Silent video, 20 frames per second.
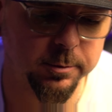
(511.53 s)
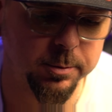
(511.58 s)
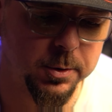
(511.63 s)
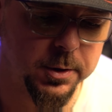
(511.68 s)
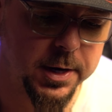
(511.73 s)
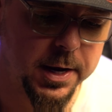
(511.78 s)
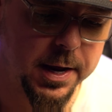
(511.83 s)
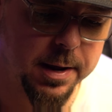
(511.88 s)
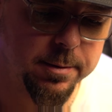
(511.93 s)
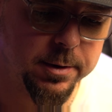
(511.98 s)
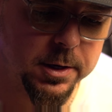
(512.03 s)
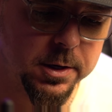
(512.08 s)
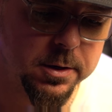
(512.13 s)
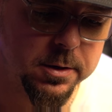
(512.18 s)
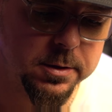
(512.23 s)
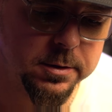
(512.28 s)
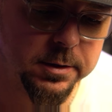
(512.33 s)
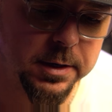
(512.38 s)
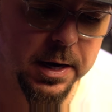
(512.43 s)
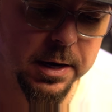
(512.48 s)
cam
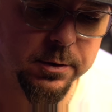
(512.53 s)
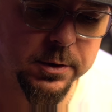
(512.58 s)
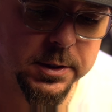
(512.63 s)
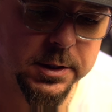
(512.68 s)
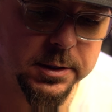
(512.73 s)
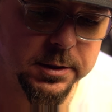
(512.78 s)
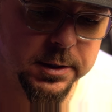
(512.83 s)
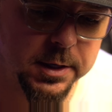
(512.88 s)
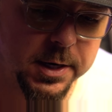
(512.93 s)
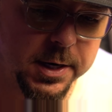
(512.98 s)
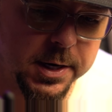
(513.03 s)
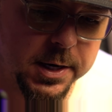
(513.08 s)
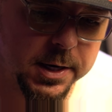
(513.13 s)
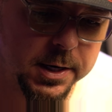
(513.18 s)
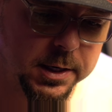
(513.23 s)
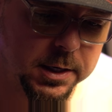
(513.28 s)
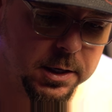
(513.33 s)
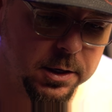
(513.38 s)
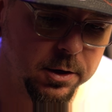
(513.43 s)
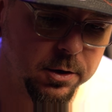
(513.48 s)
goes, I would say,
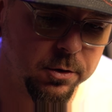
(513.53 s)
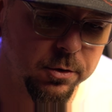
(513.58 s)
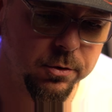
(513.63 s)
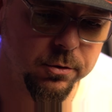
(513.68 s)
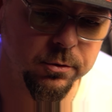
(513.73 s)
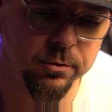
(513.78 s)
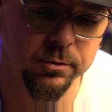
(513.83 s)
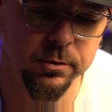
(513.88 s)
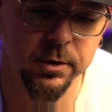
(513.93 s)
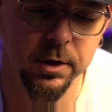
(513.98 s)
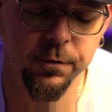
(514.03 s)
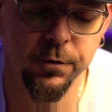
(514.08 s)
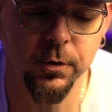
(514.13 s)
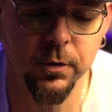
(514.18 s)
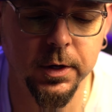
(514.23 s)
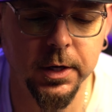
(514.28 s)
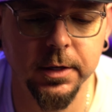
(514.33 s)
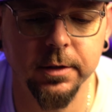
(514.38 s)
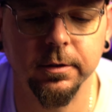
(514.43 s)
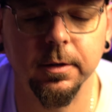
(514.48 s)
if you
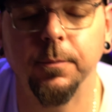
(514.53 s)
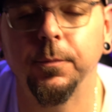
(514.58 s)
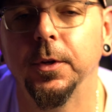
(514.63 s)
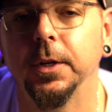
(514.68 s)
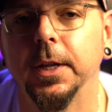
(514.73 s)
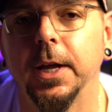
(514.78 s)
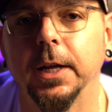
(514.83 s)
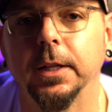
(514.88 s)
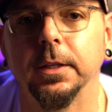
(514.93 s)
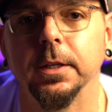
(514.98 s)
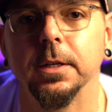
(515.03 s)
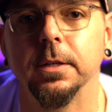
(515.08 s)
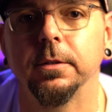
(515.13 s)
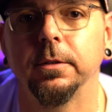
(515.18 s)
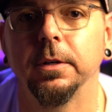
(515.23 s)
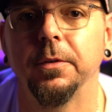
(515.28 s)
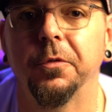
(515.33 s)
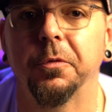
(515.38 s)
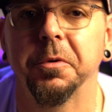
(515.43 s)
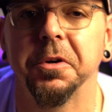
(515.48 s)
get something like this,
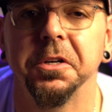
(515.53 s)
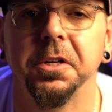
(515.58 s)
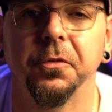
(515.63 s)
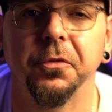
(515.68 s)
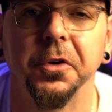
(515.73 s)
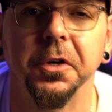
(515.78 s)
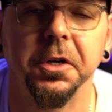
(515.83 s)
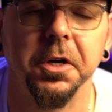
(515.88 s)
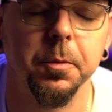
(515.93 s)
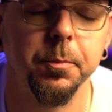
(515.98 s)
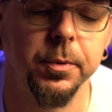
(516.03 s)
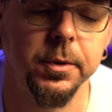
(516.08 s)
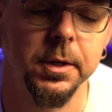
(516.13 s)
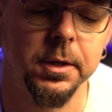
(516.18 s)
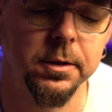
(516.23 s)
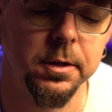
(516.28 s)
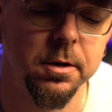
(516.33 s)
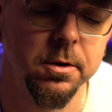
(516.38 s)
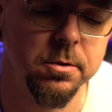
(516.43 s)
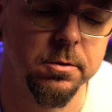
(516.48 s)
you're from a different company,
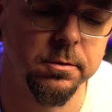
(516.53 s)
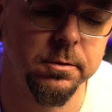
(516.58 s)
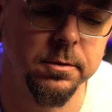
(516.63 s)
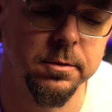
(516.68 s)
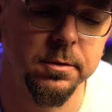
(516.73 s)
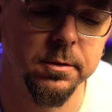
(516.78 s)
don't